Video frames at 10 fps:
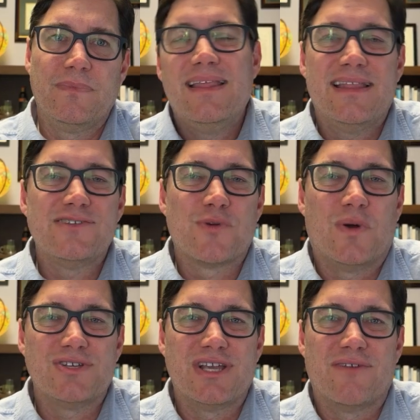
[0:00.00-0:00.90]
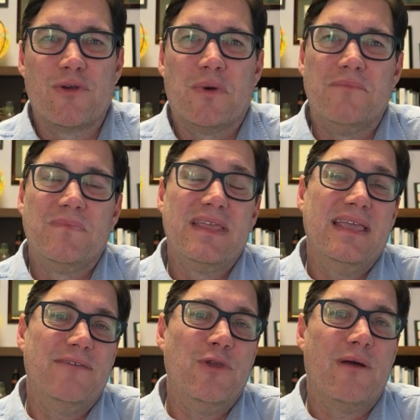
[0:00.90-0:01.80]
Thanks for watching, everyone.
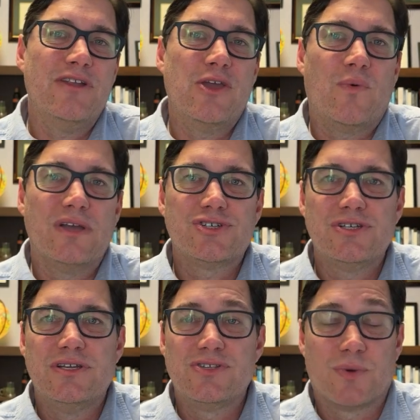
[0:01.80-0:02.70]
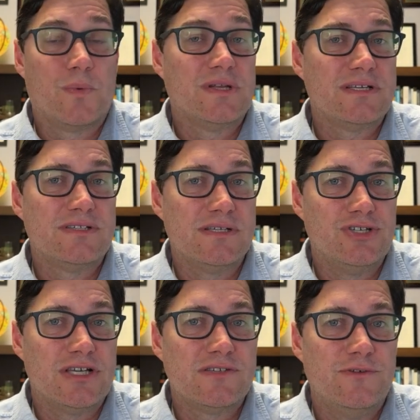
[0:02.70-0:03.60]
If you have any questions or want to
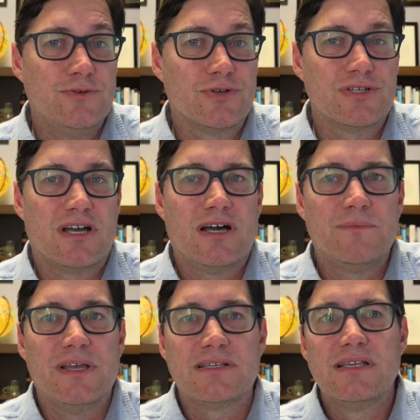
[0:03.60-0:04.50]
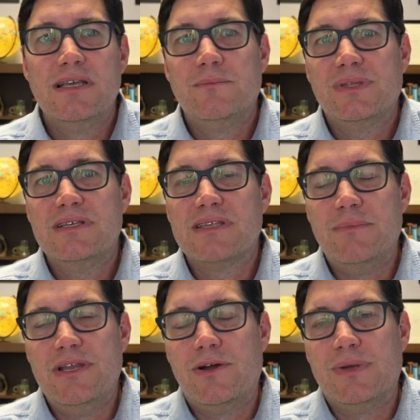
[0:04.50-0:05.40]
suggest future topics, please let
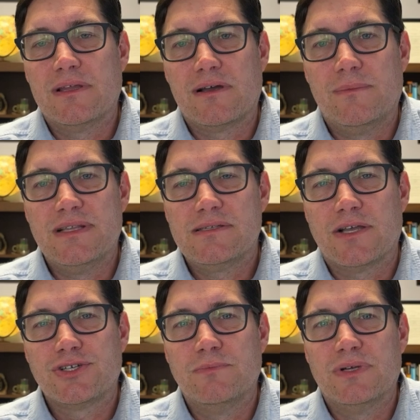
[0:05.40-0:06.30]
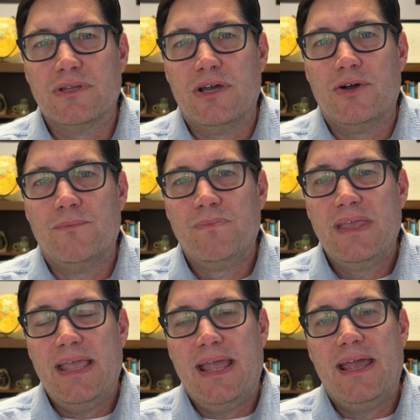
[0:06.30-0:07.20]
me know in the comments section below.
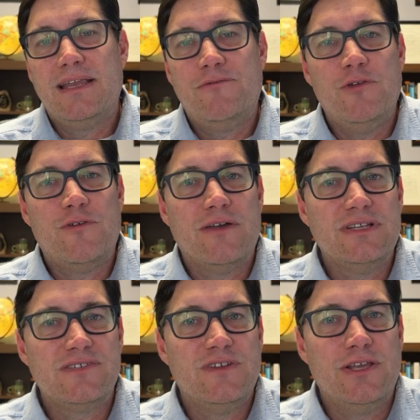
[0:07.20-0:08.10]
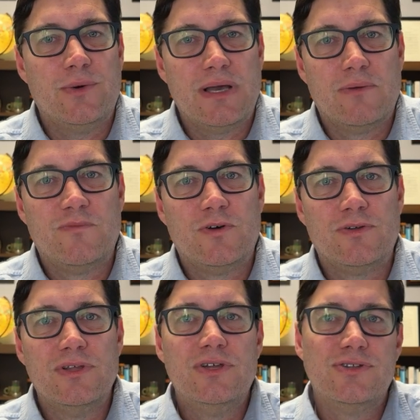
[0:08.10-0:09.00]
And if you found this video
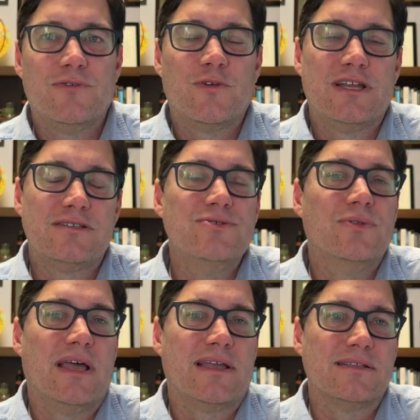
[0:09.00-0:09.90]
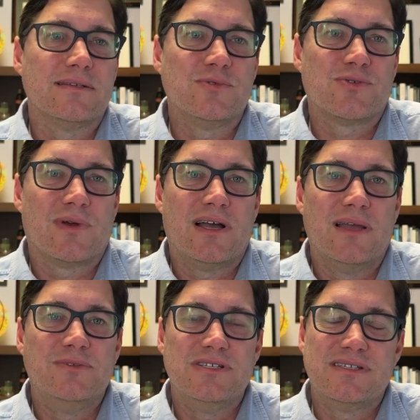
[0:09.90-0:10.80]
helpful, don't forget to like and
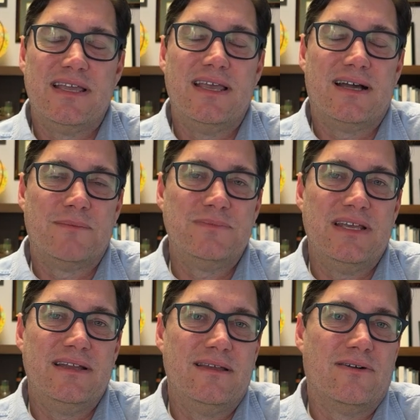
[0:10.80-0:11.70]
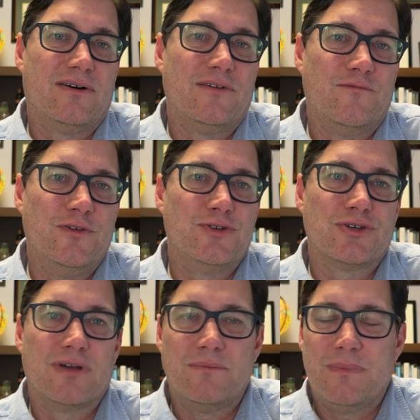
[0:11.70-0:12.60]
subscribe to stay updated on
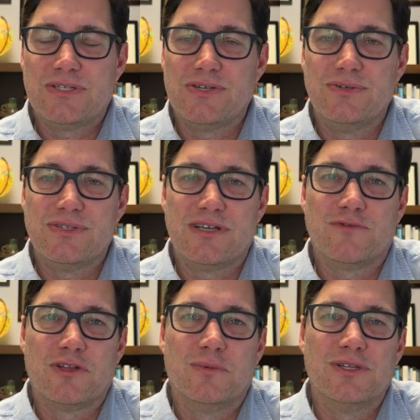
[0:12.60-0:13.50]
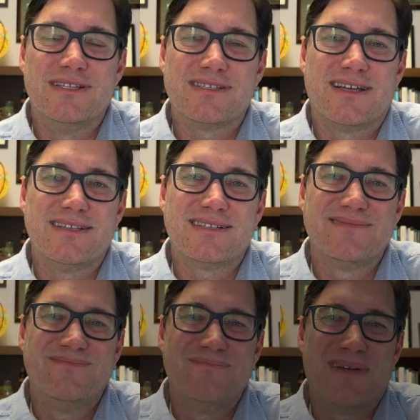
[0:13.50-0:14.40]
future episodes of Global
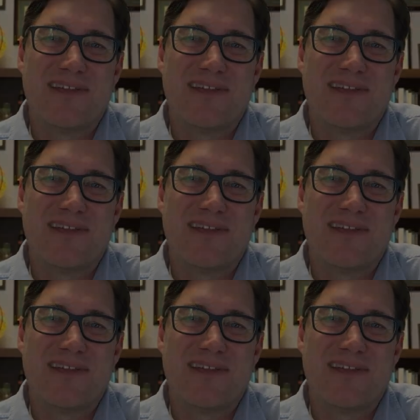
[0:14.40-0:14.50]
Insights. Bye,